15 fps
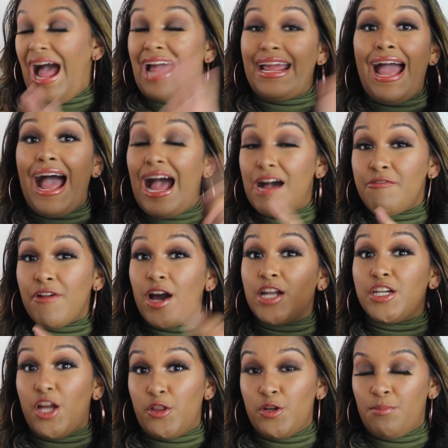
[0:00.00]
I have
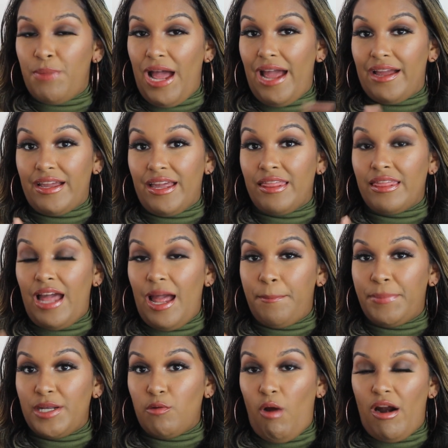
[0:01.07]
another bag in the
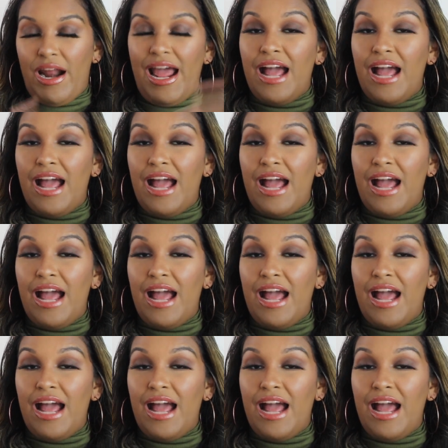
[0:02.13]
Epi Noir.